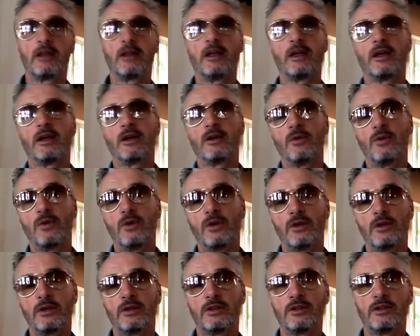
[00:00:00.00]
and then go
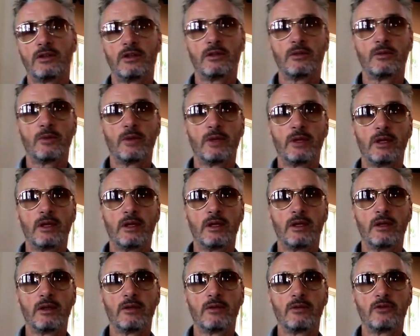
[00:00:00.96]
on to win the
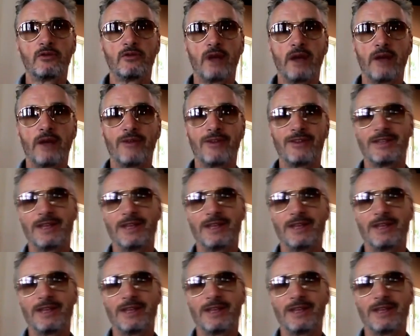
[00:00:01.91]
Drivers'